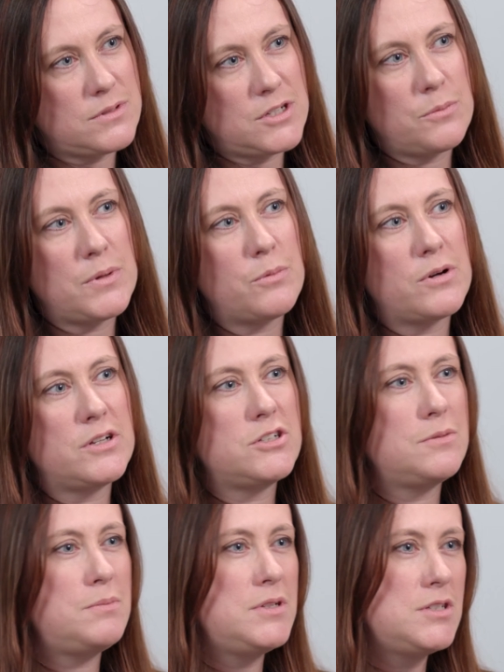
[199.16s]
tell me what I
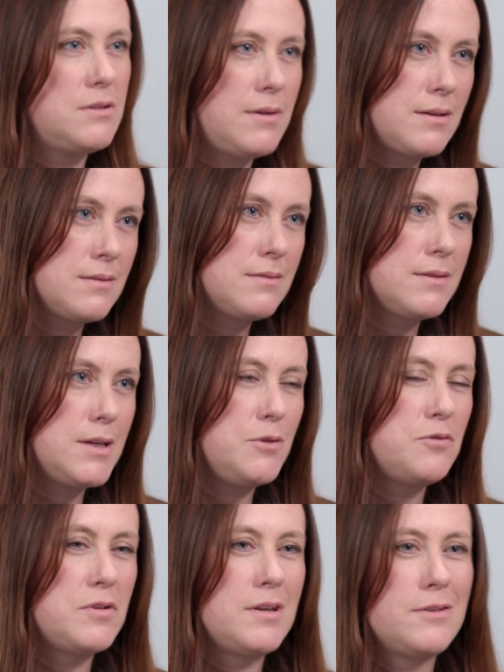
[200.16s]
should be doing,
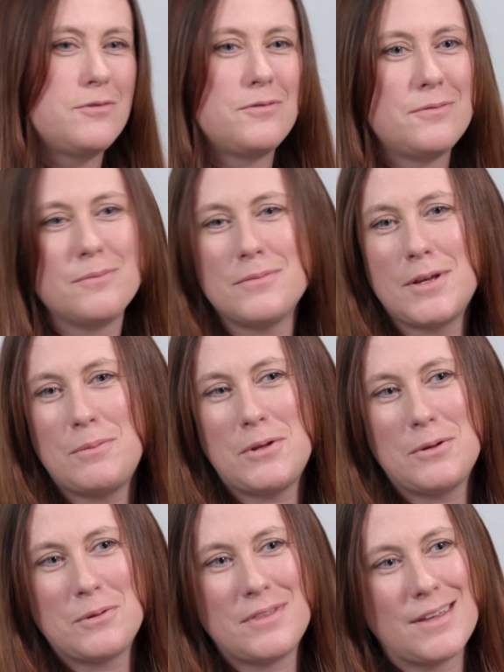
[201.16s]
even if maybe
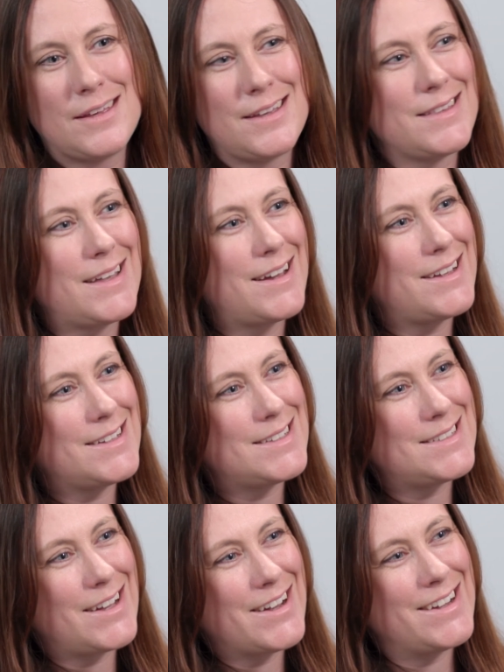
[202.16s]
you were thinking that
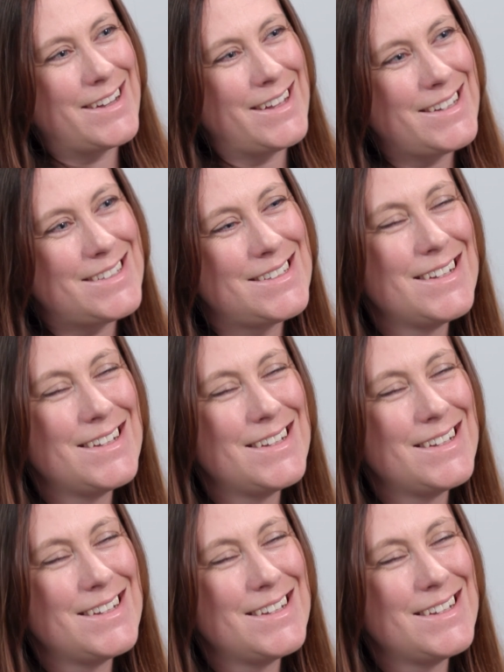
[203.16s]
inside.